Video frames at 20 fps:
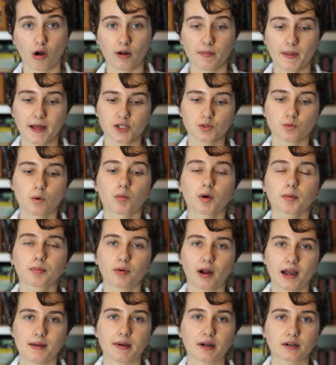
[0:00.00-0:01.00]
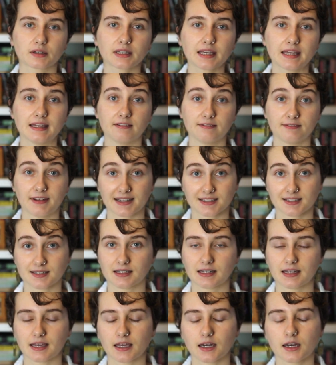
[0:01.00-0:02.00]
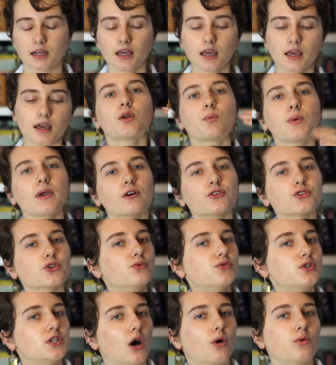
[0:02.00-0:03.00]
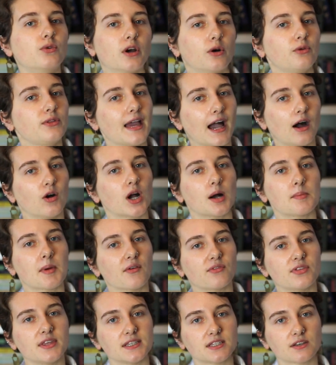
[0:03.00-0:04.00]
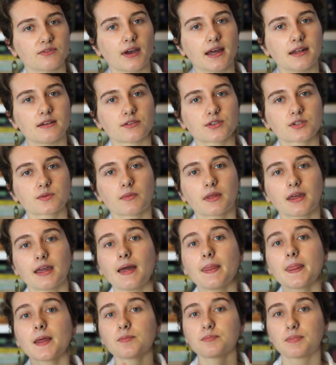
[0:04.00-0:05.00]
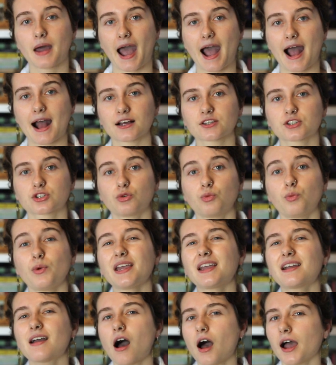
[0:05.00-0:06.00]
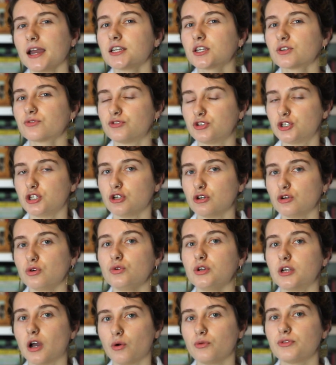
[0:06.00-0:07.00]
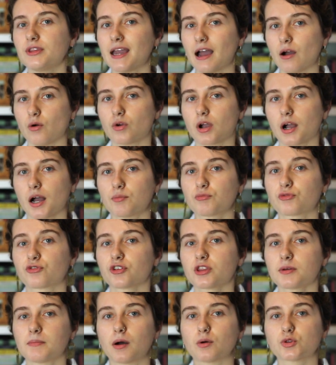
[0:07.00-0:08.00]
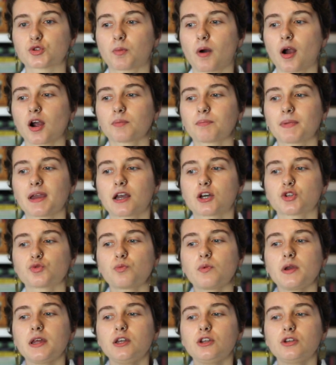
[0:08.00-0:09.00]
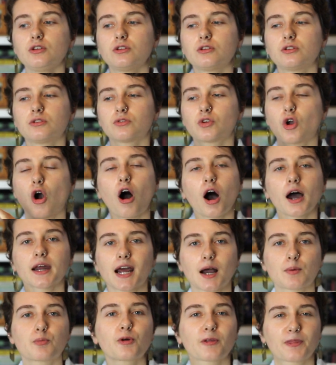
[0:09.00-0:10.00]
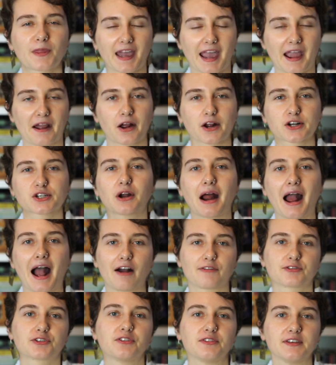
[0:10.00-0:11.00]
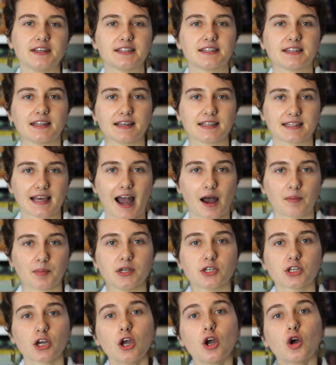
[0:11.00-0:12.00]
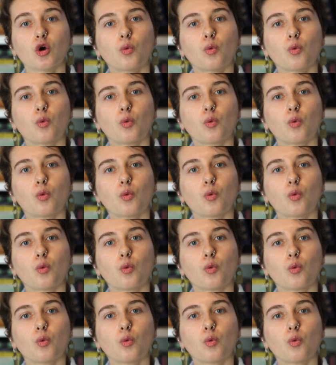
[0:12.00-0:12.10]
are. That's what we're primarily invested in. And we also don't know the outcome of these events. In the past, we kind of do know the outcome for the most part, because we caught up with the character after these things happened.